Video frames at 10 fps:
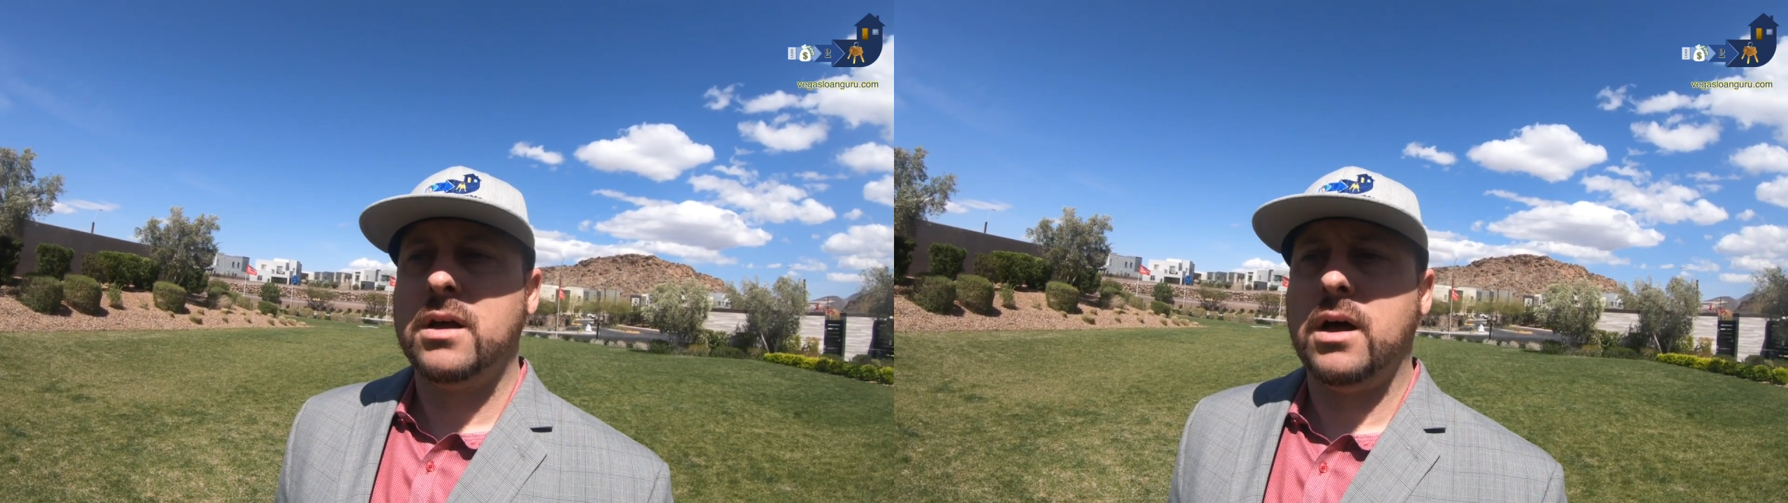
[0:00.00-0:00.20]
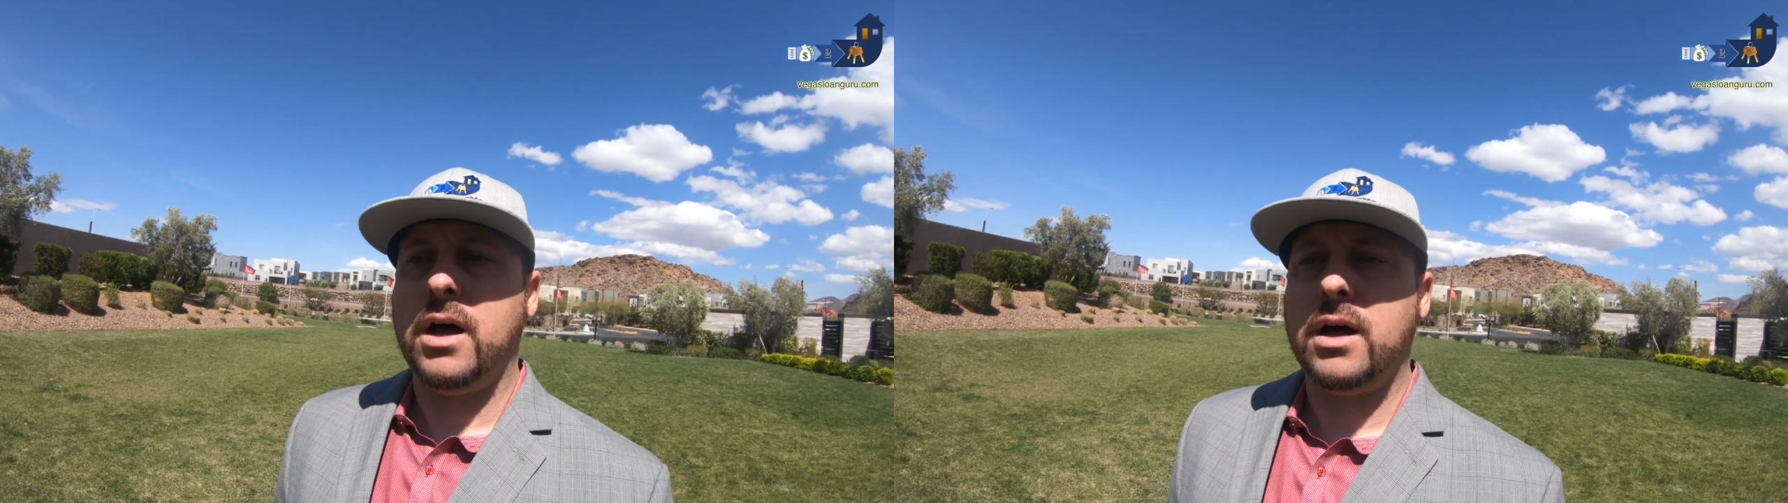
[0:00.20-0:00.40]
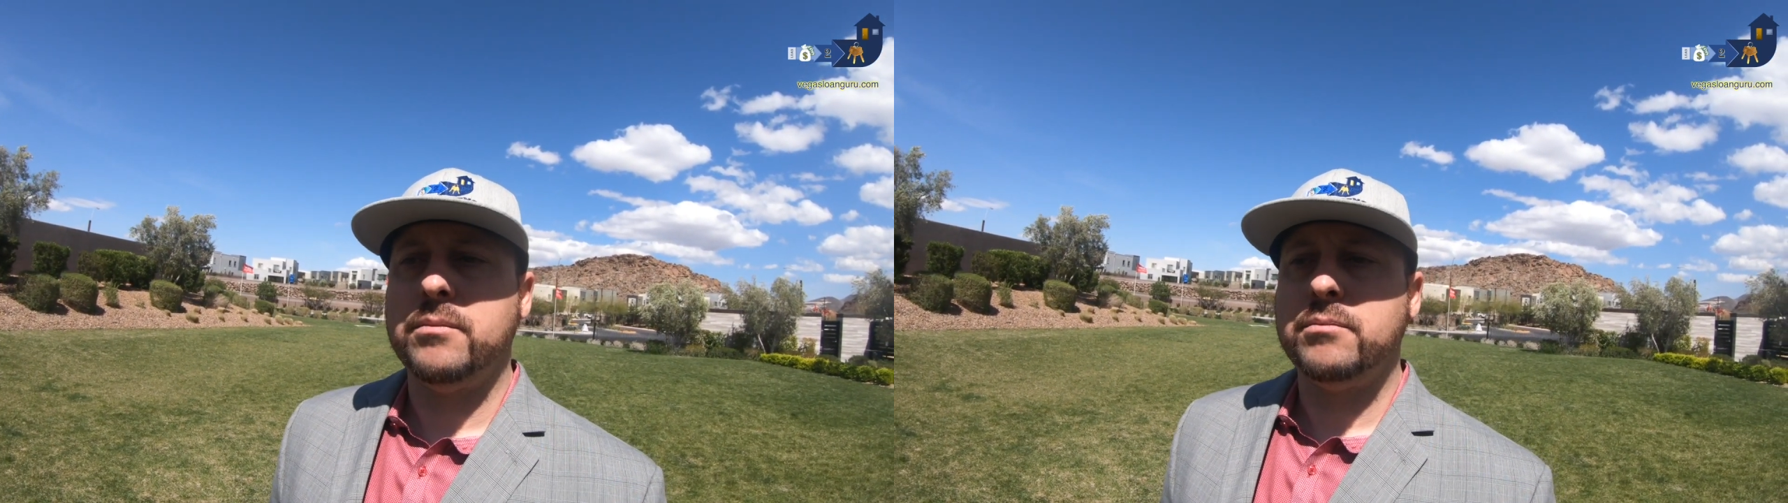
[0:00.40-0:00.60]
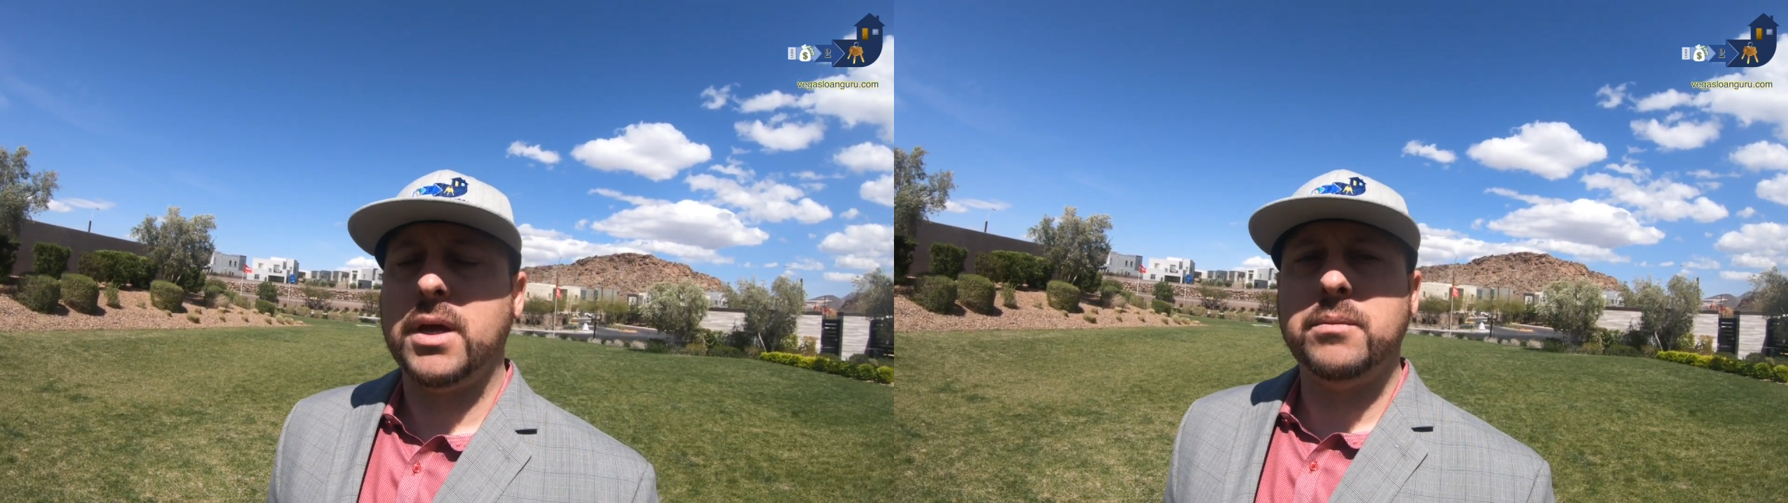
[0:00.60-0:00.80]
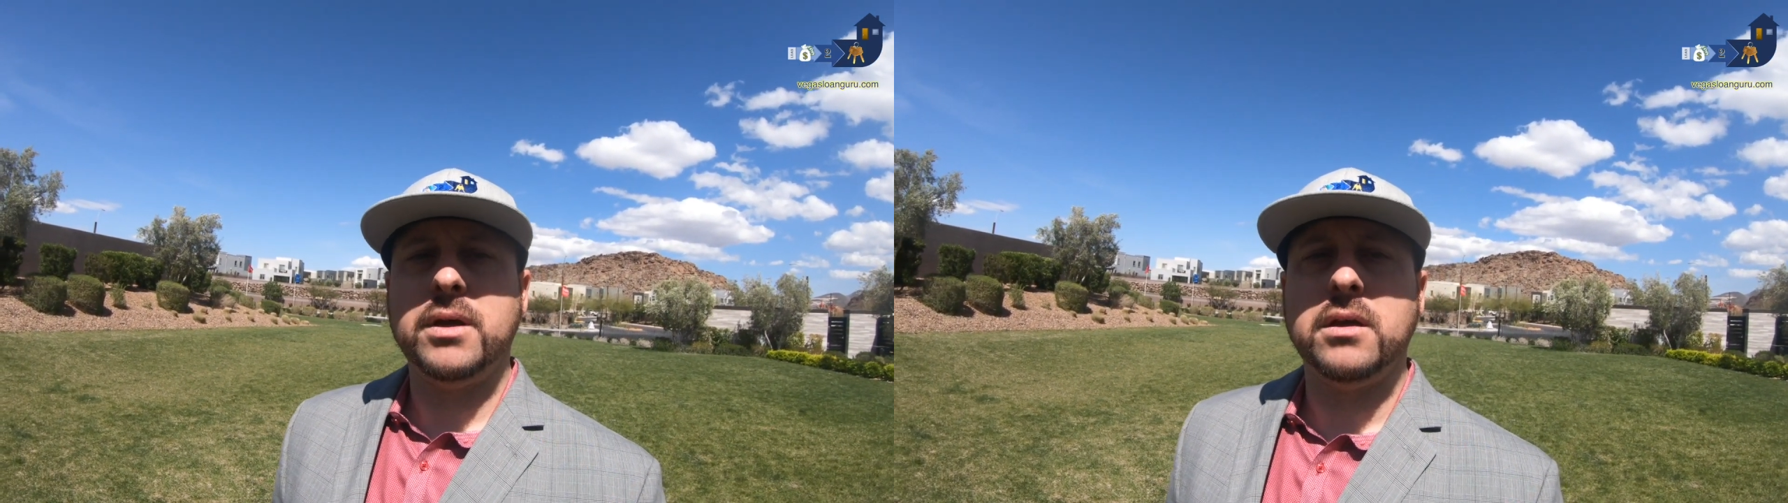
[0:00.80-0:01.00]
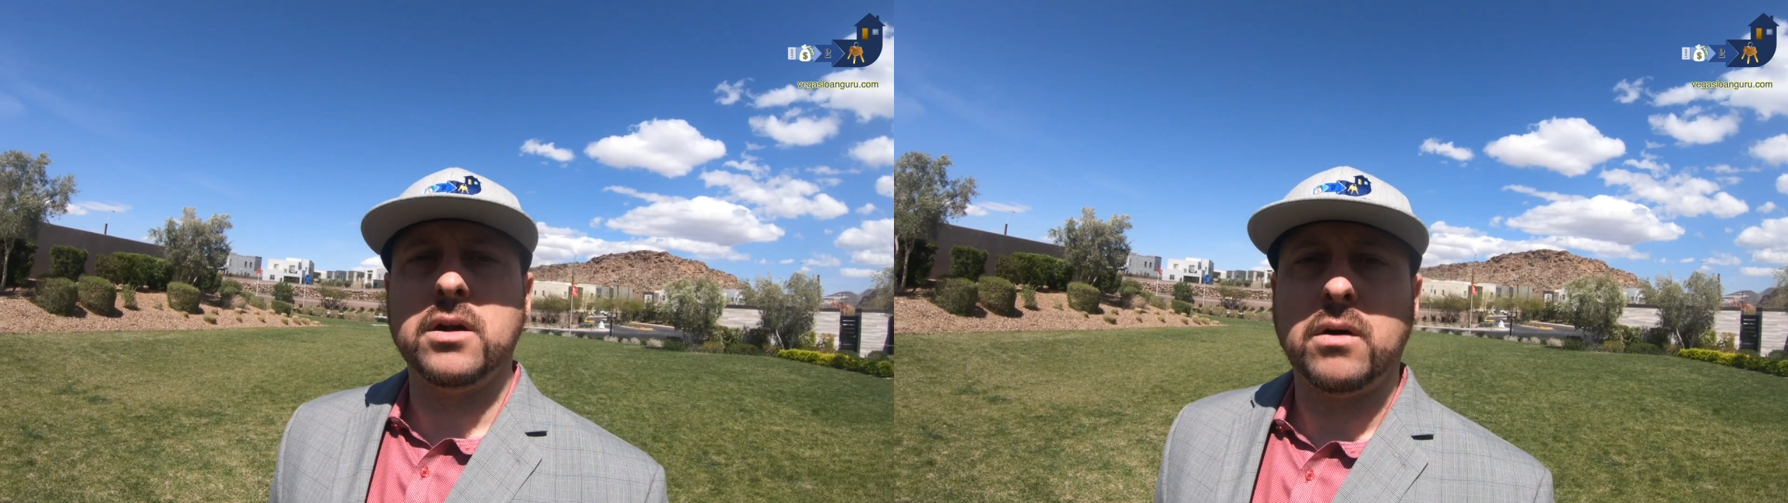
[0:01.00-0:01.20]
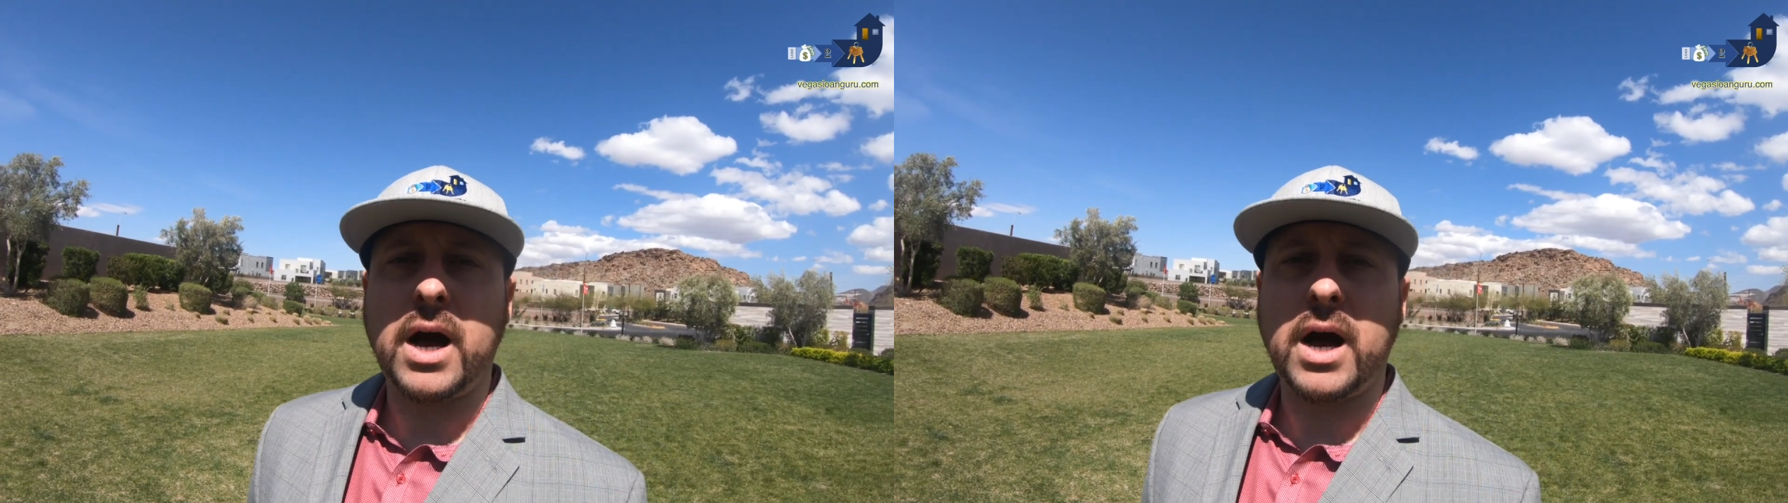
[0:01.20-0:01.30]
um, maybe, you know,